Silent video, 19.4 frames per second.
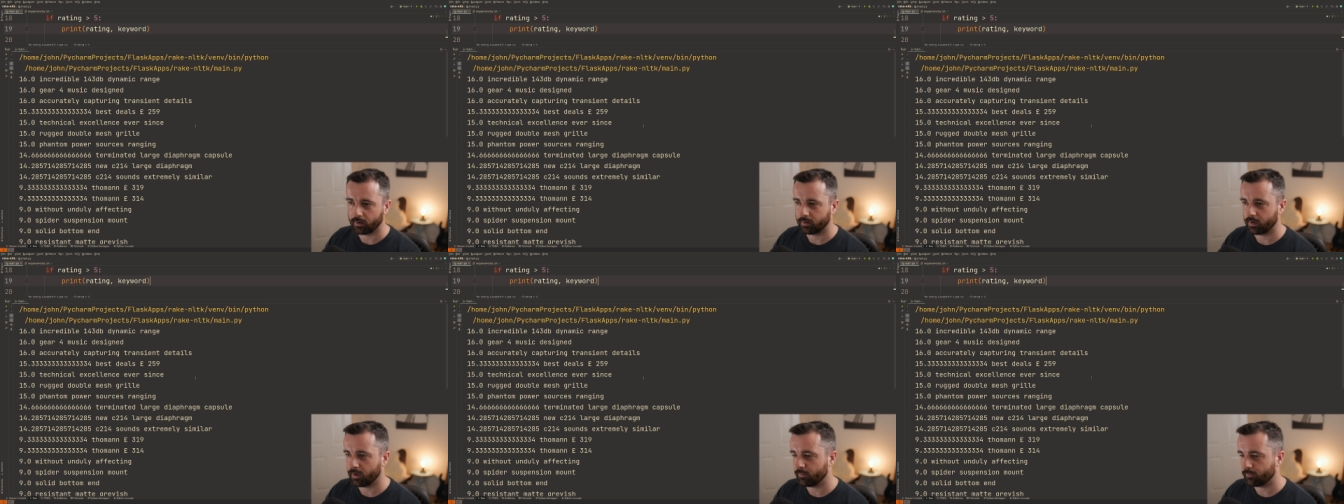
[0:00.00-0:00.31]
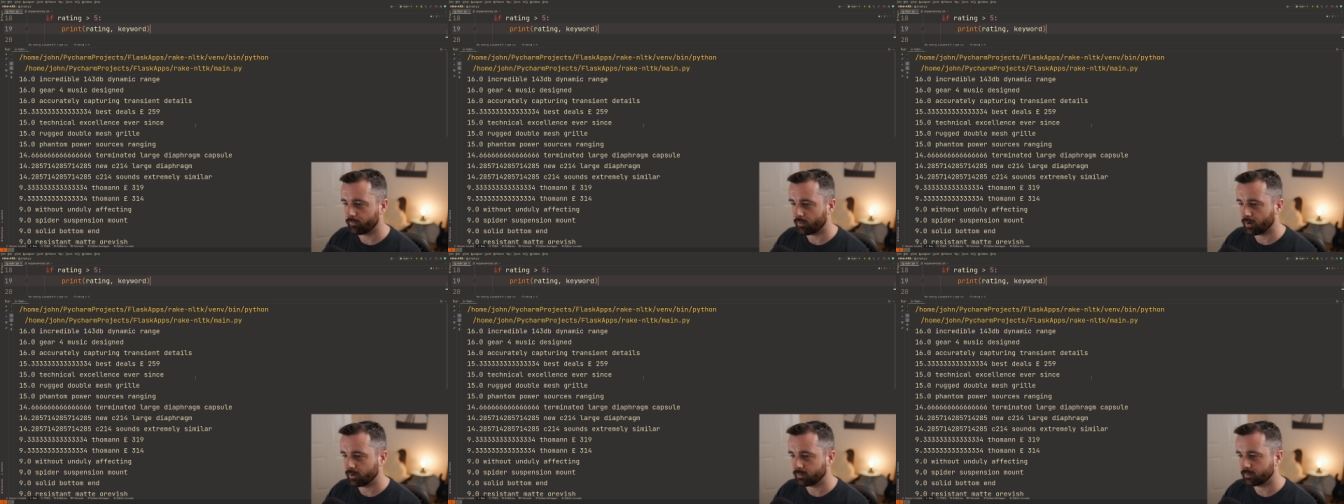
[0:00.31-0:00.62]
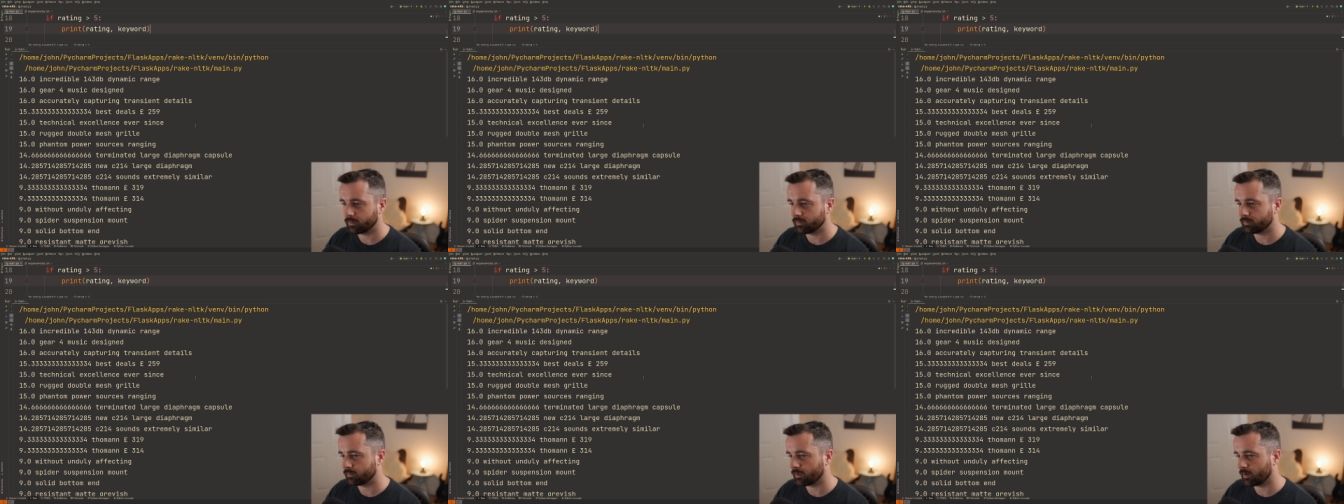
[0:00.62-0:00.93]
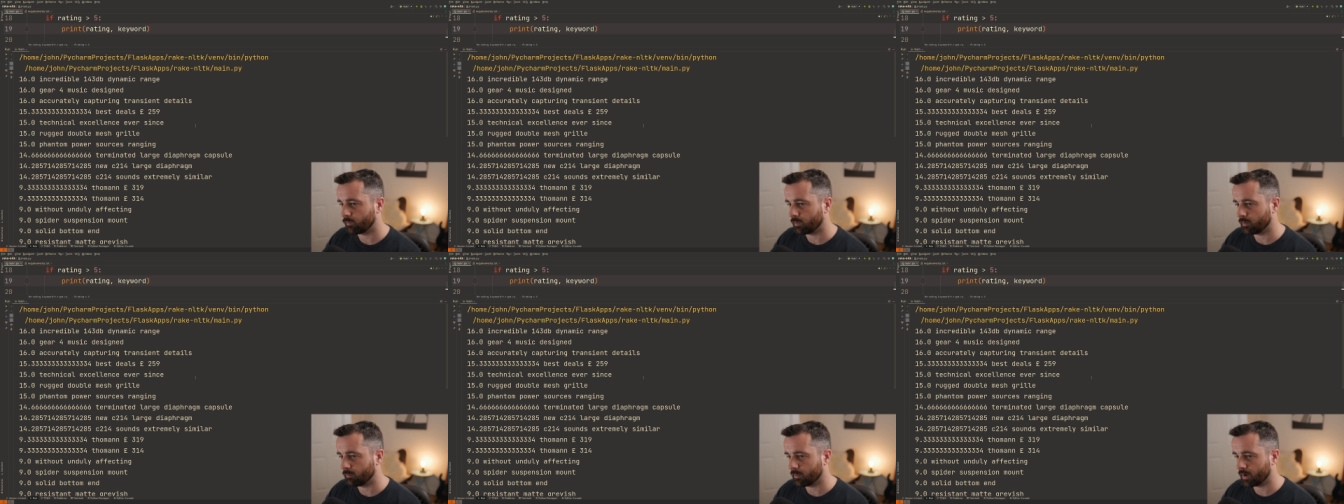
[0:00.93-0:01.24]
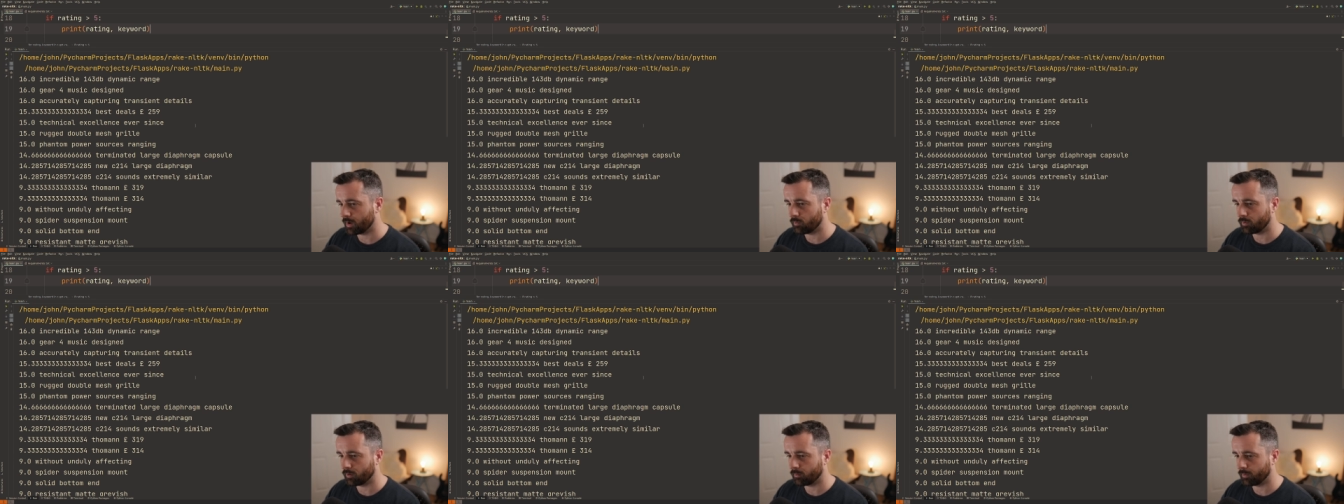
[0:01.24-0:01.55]
key phrases that we
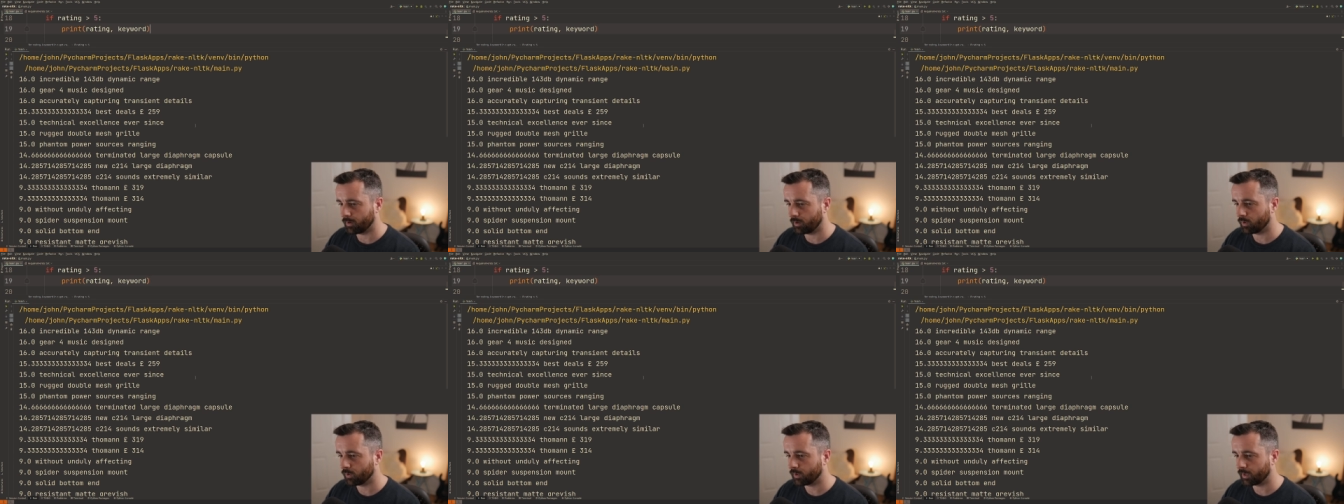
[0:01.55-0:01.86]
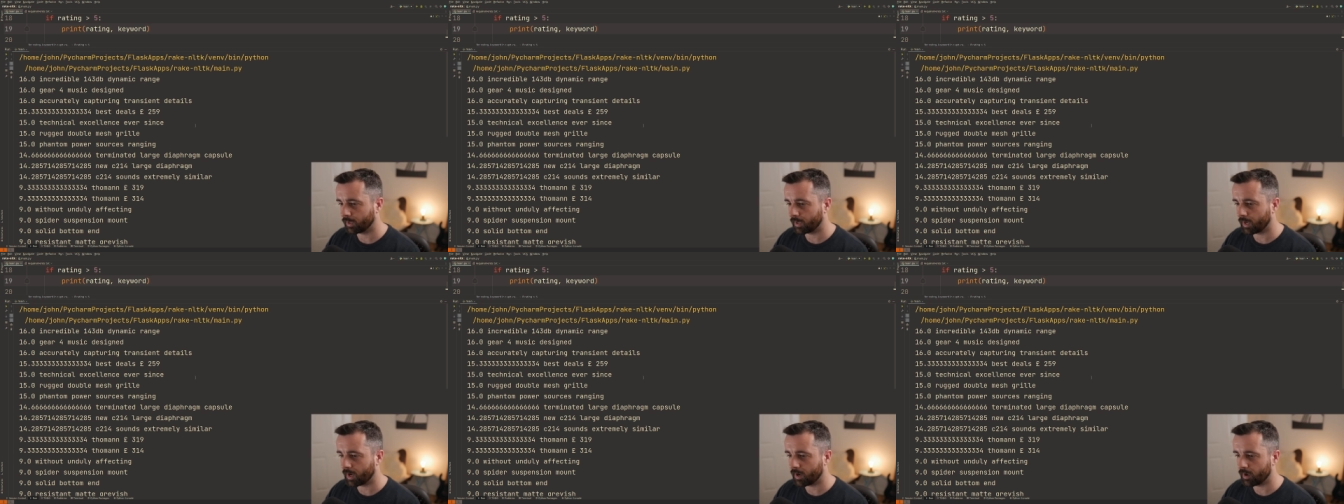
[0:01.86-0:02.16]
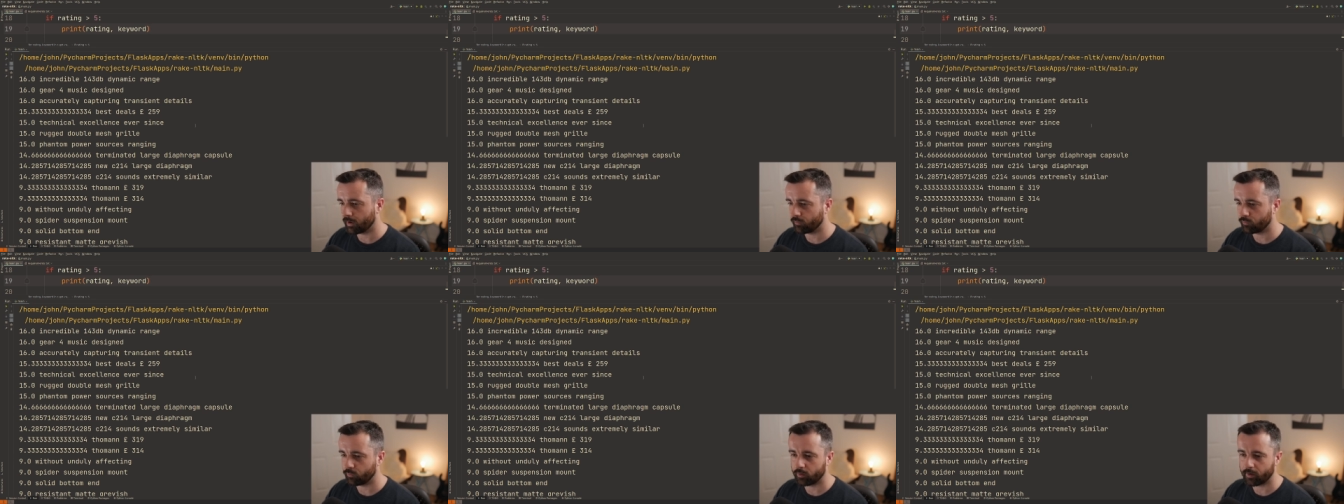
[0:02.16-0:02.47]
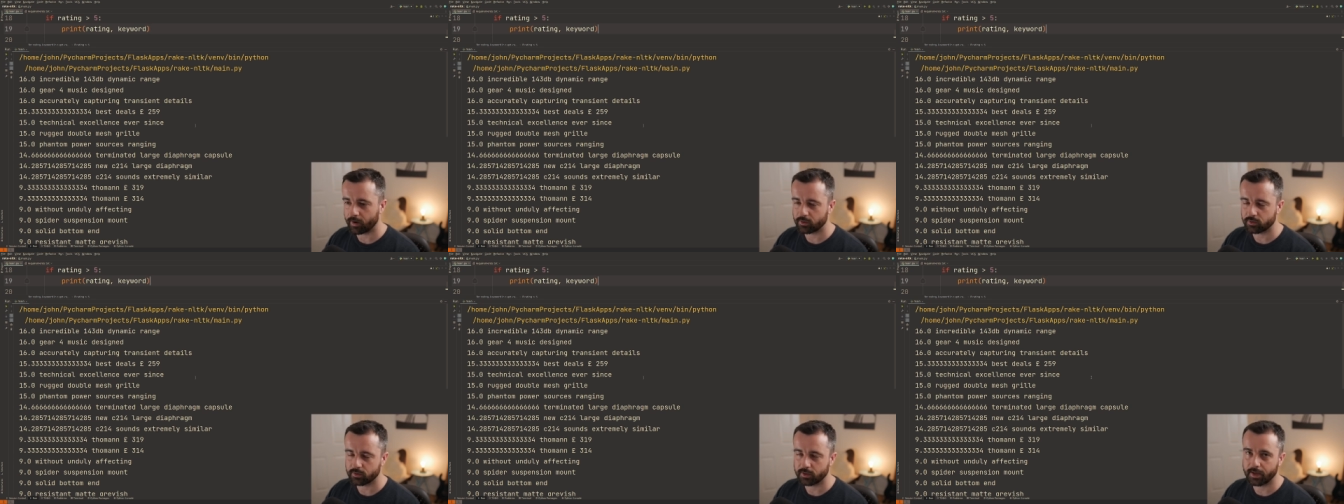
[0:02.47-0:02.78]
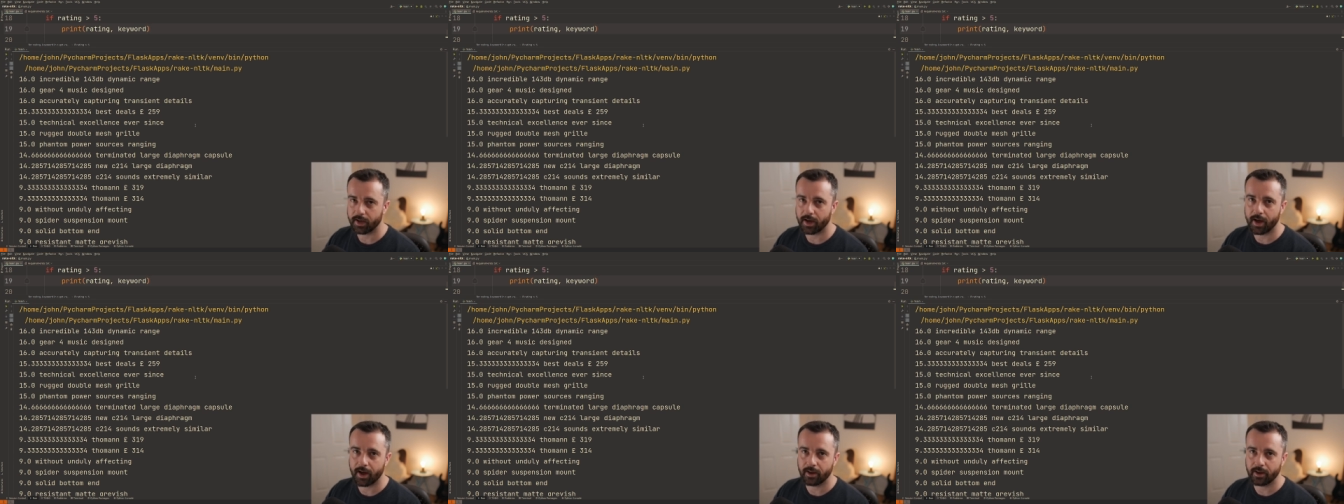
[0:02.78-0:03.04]
may want to be looking at if we're actually